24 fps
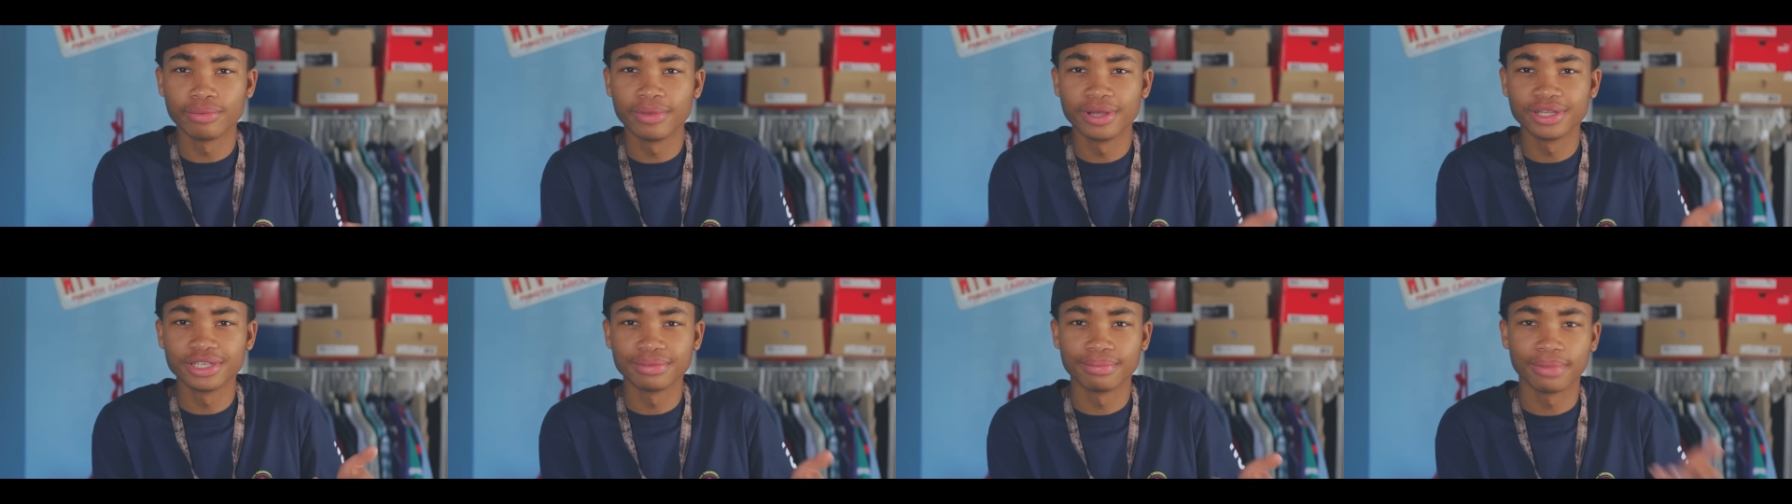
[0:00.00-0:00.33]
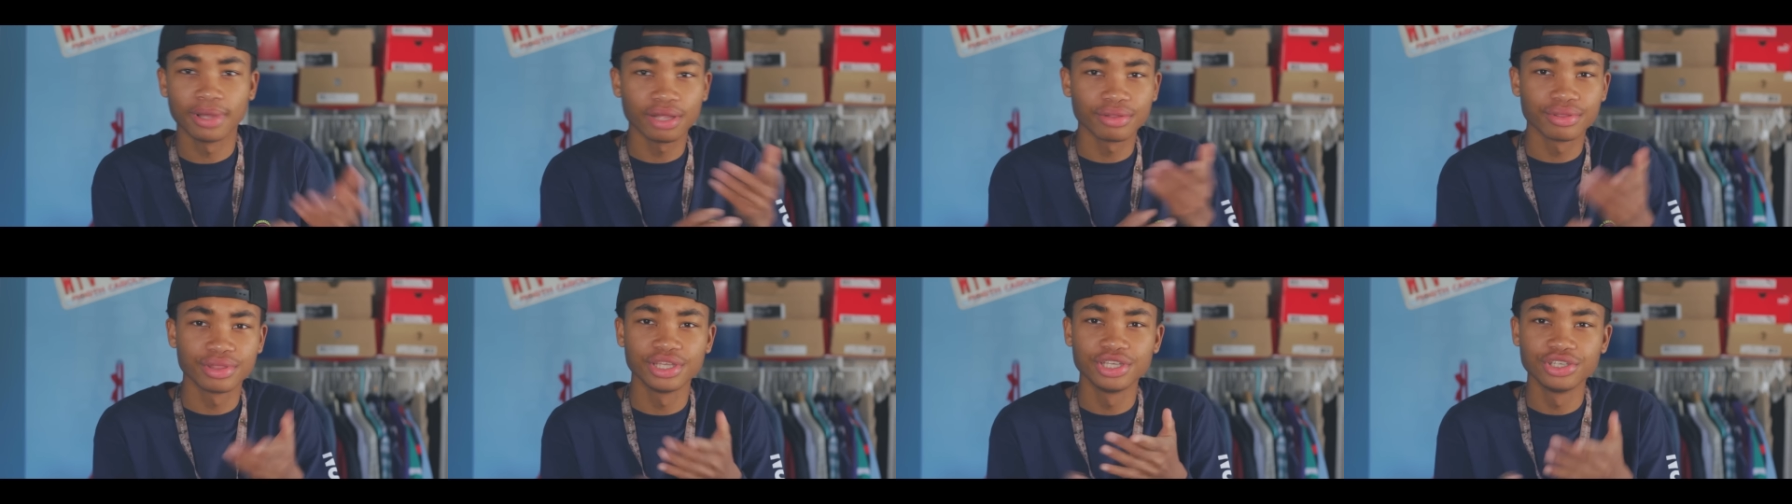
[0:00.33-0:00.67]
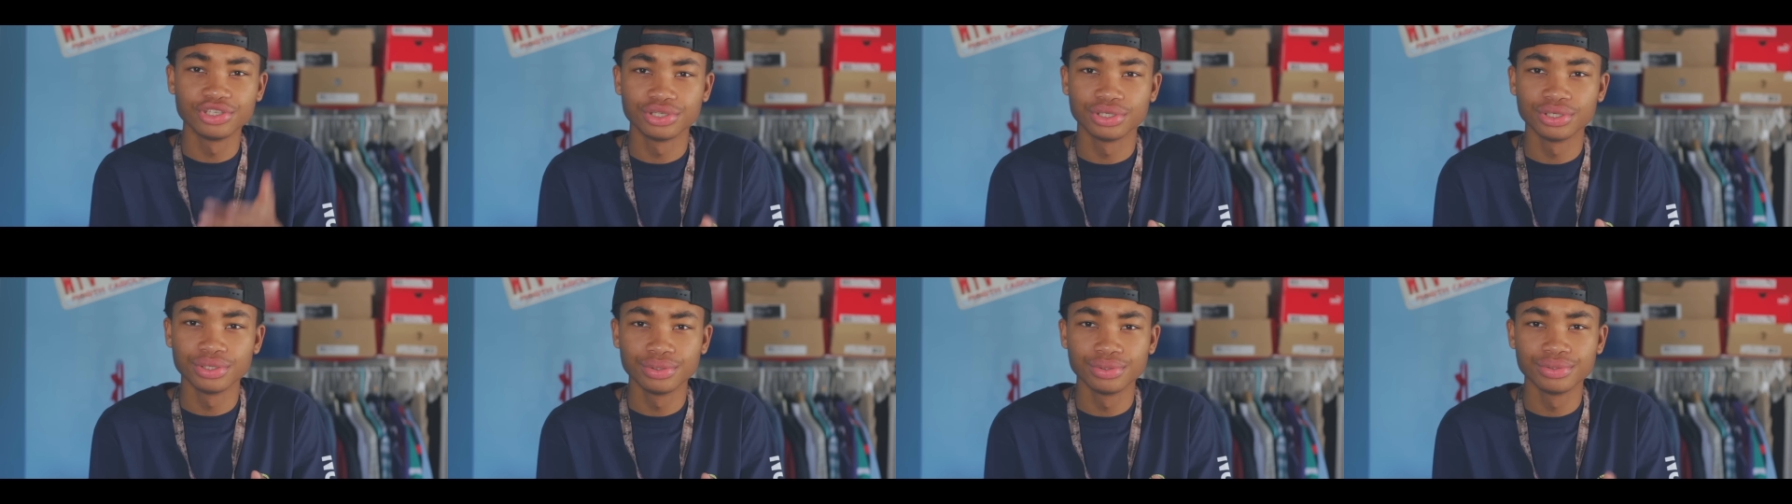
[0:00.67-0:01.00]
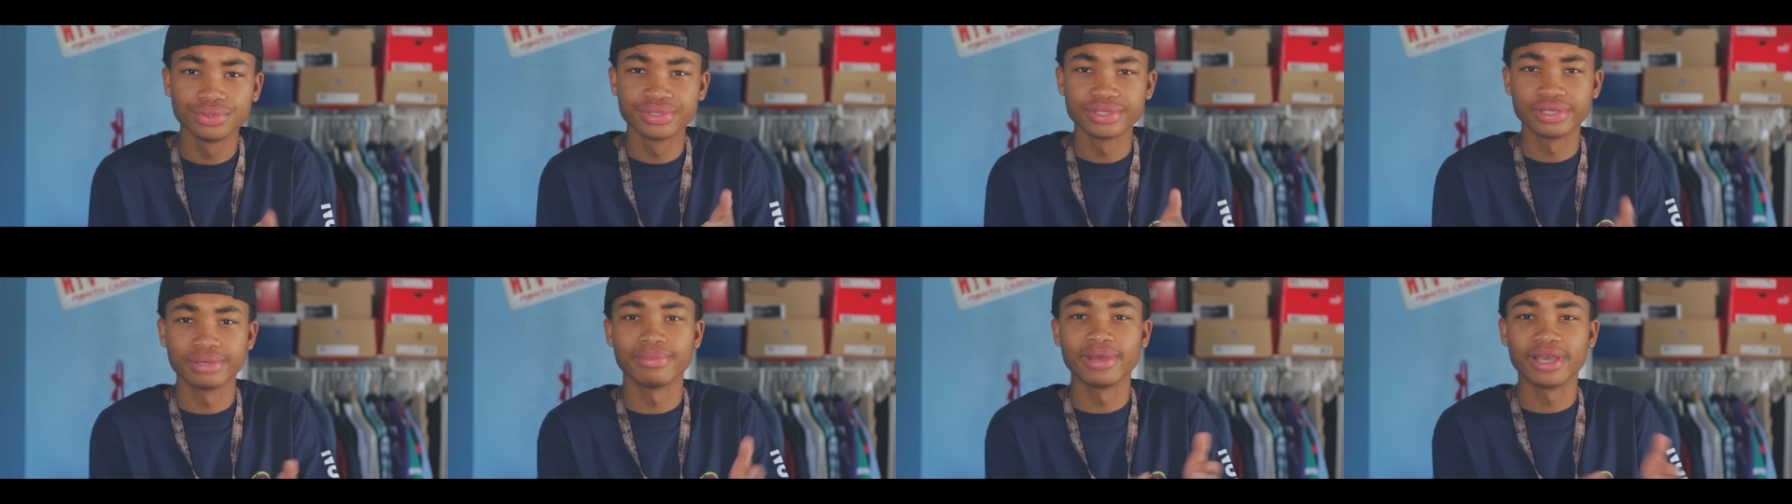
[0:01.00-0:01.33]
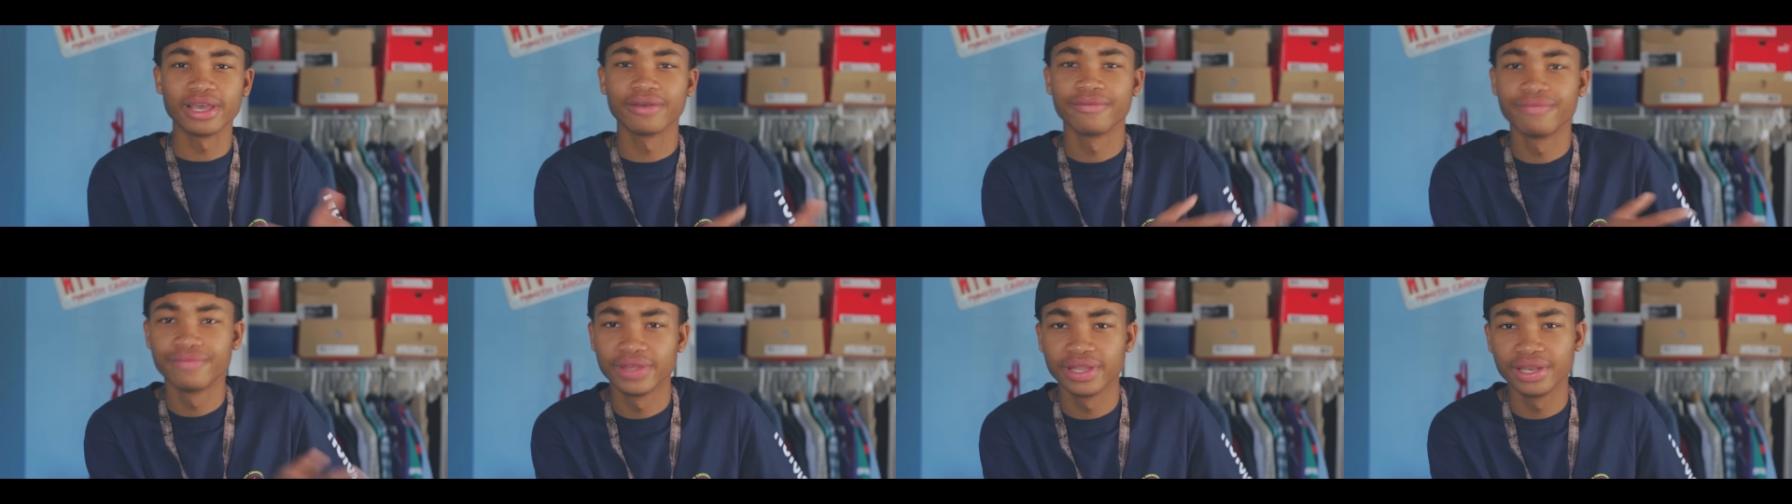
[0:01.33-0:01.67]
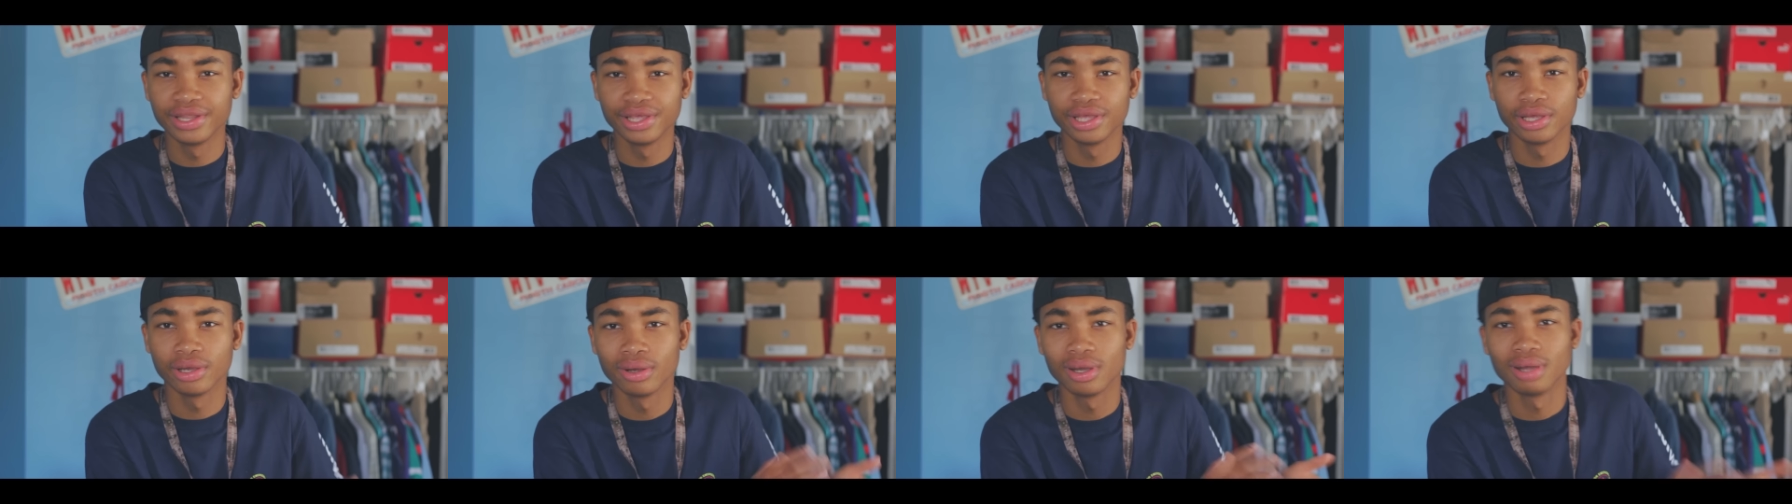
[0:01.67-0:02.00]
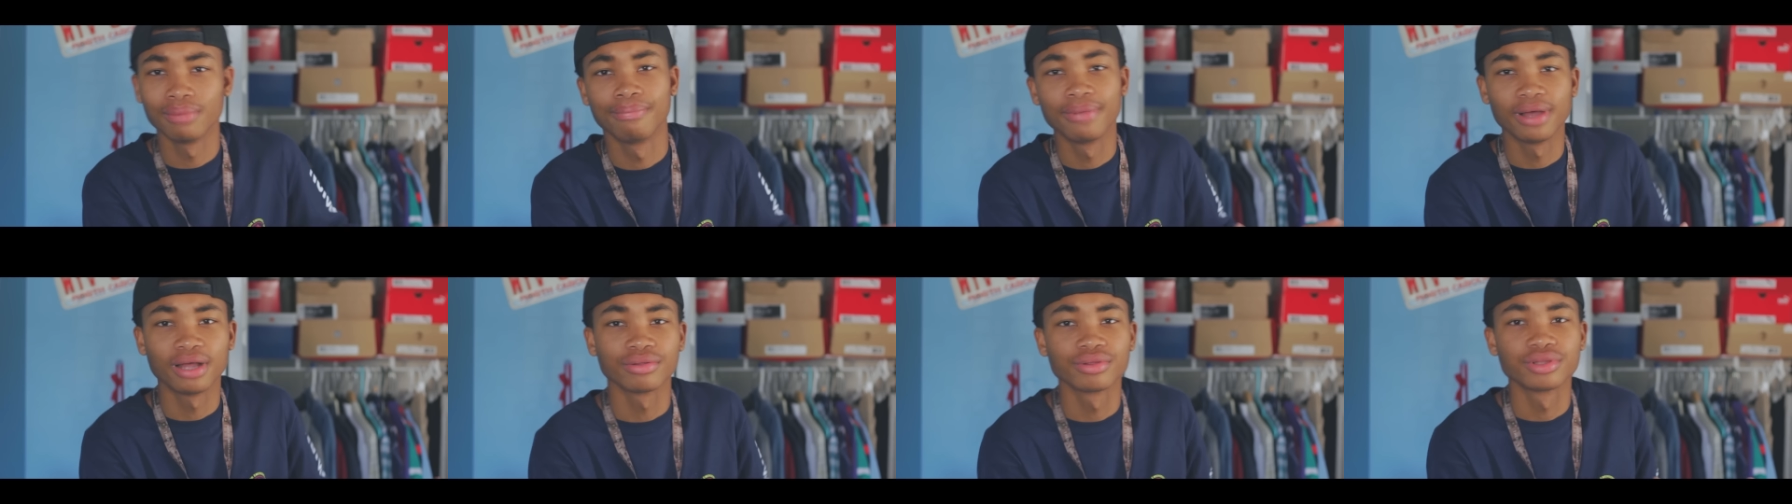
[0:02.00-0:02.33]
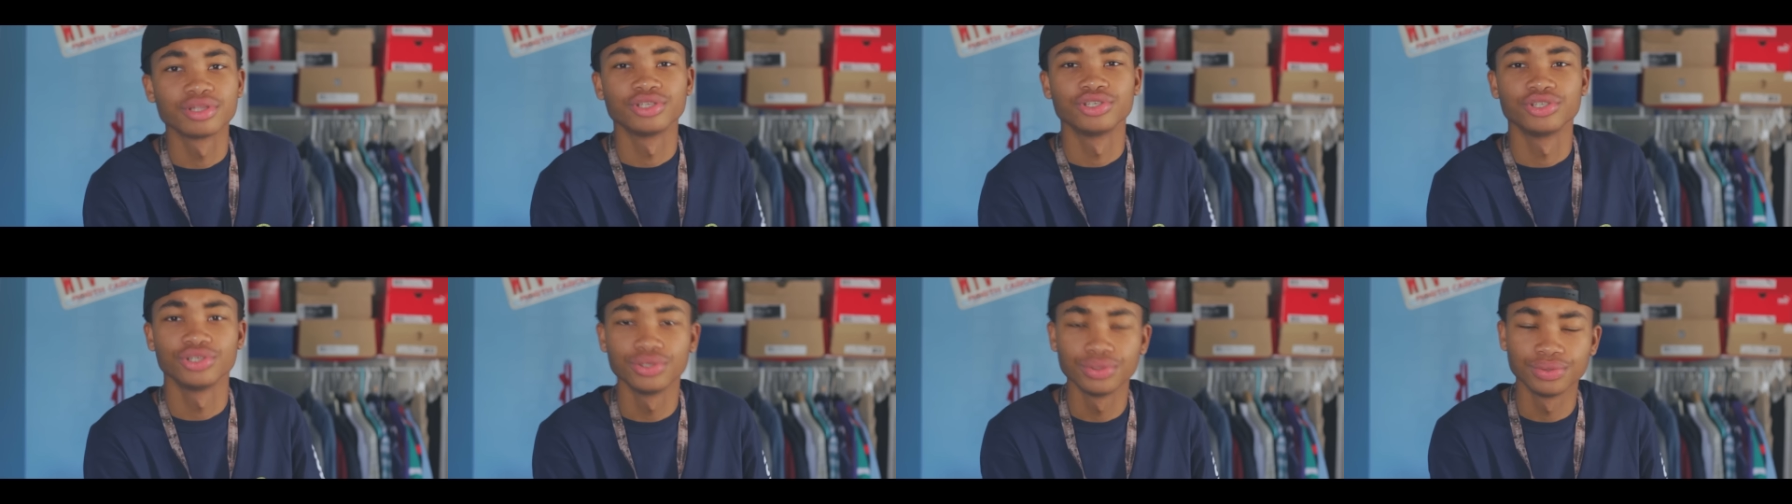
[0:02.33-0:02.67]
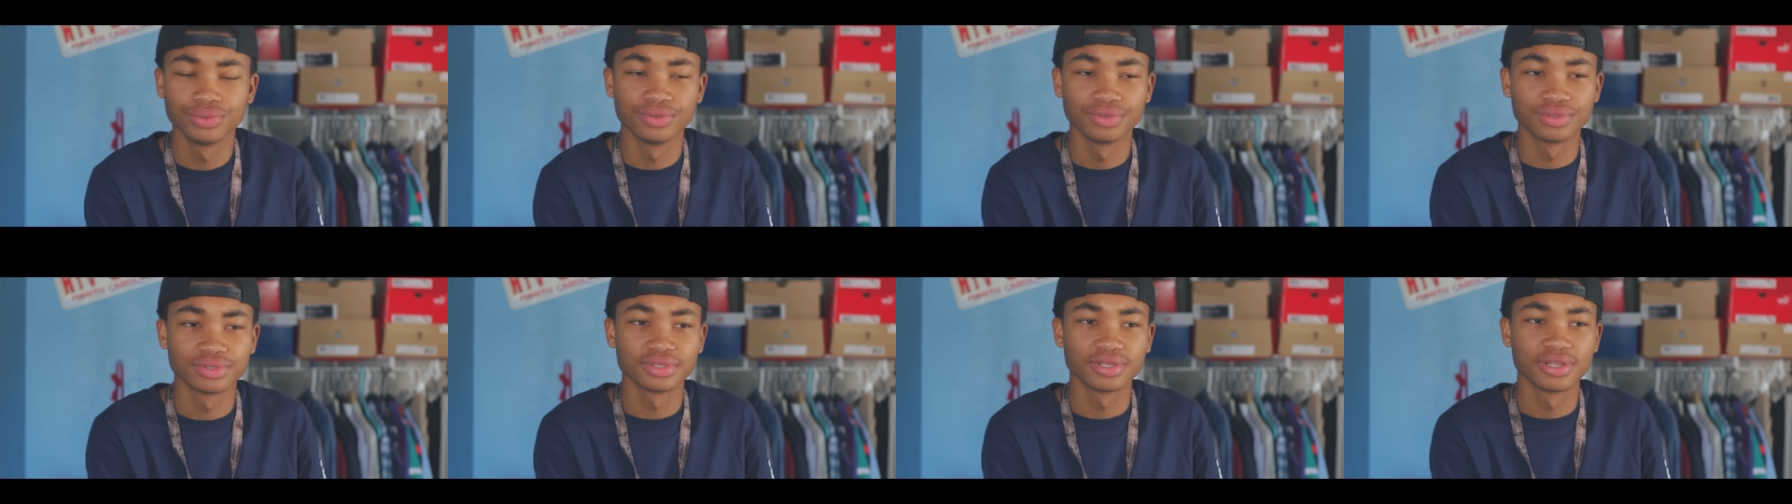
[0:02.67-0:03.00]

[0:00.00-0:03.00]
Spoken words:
much about these shoes to make a video about the shoes?